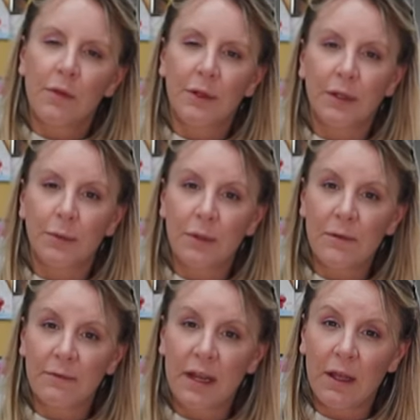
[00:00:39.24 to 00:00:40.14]
They're gonna
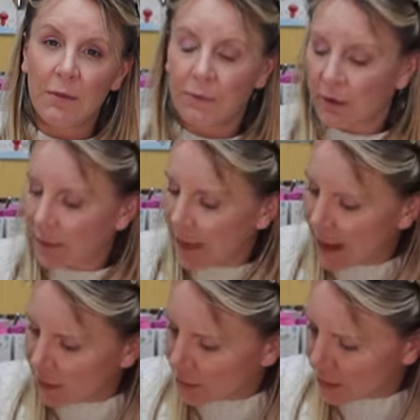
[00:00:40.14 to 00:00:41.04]
retail for
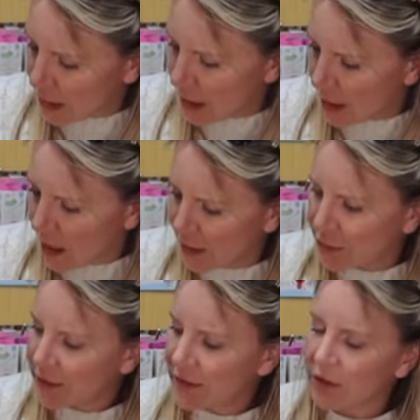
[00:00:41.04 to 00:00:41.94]
around uh,
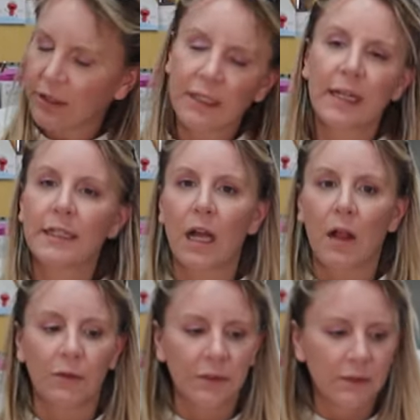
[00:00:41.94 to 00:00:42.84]

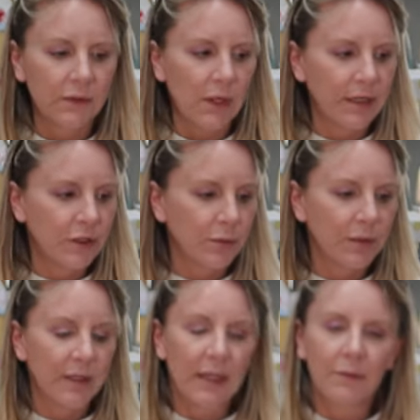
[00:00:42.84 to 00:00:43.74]
$139, I do
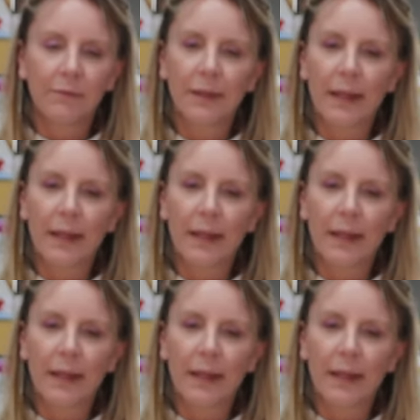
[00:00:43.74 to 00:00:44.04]
believe.